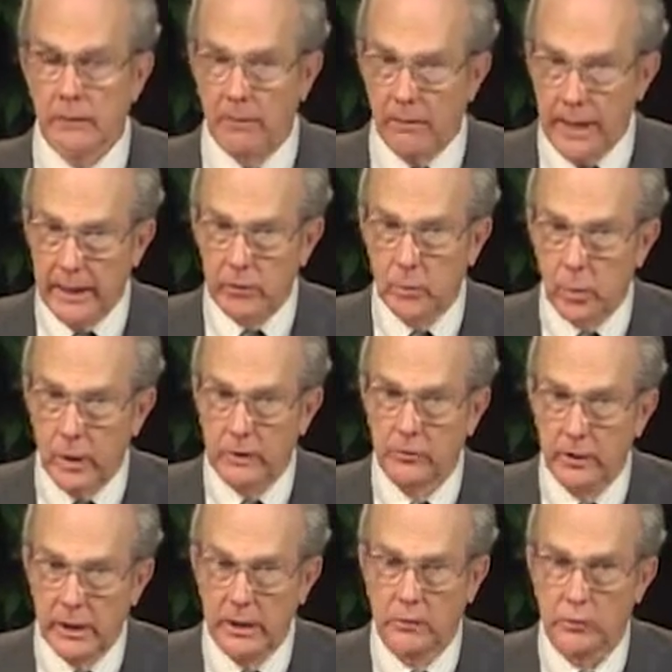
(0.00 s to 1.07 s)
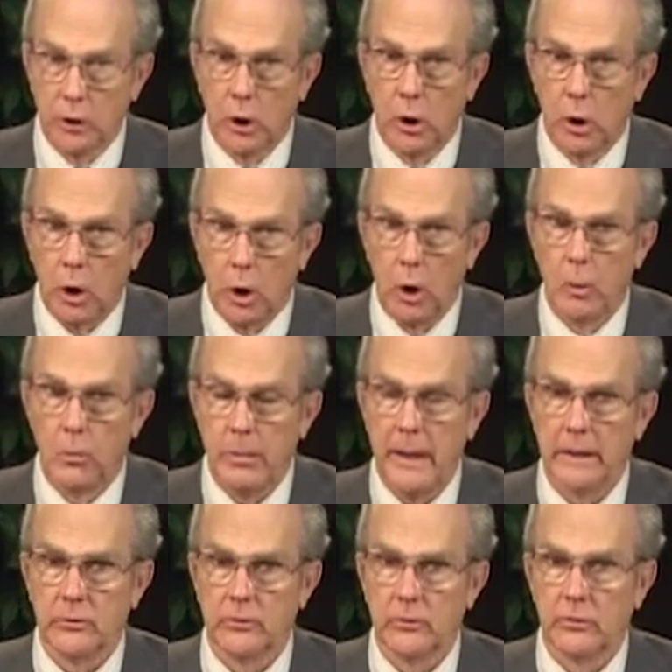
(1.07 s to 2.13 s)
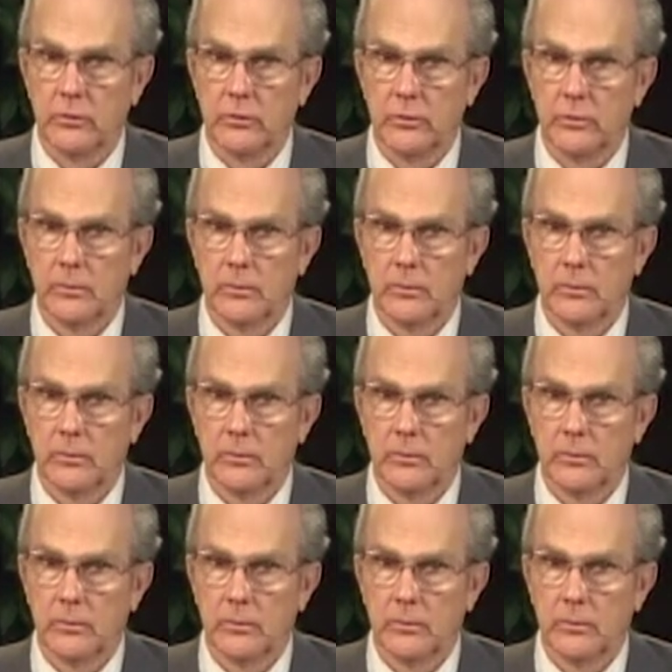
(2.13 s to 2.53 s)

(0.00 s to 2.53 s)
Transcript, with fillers: That was his home base,